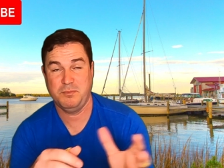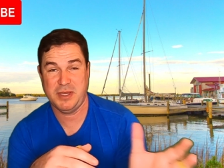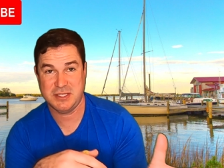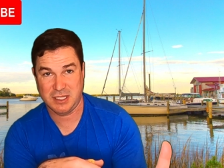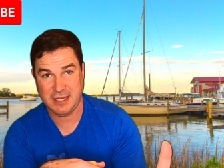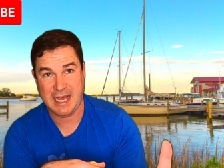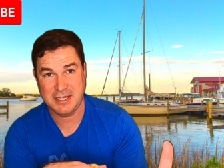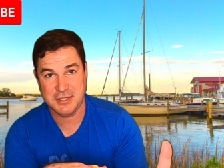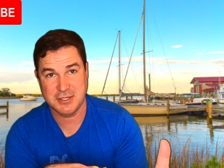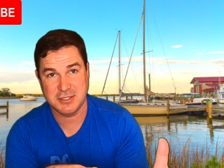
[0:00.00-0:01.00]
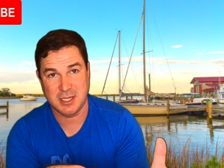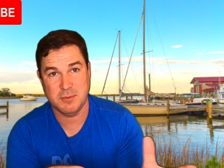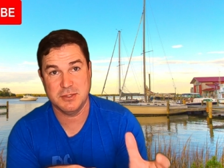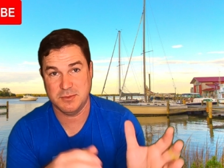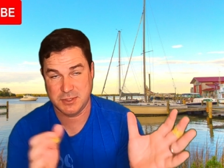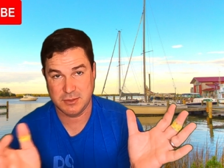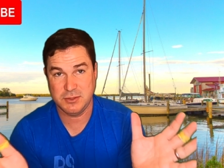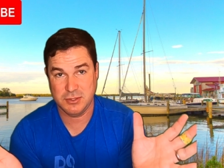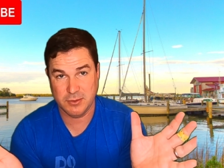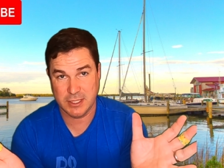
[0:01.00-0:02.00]
based on last year's numbers,
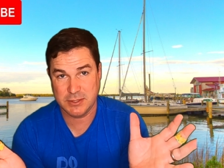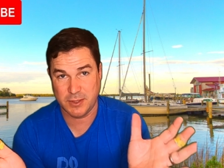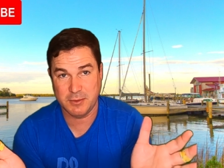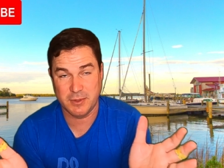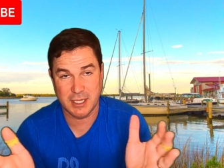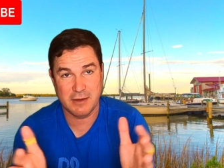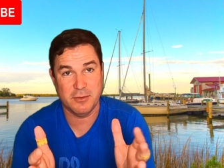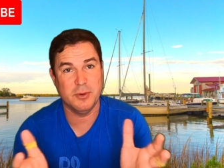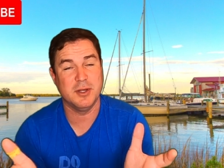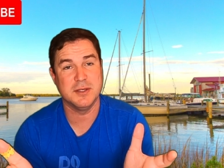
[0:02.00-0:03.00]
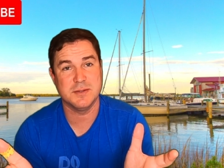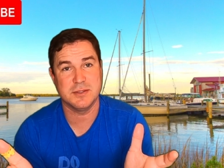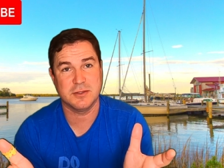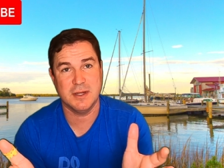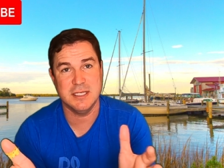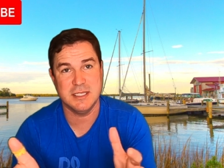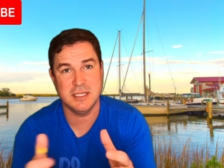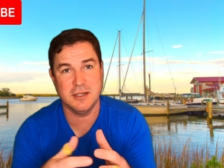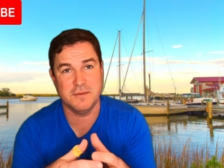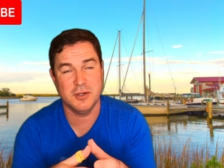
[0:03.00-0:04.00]
which 2021, everyone knows, was a crazy
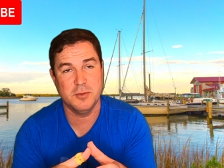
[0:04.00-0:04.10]
year for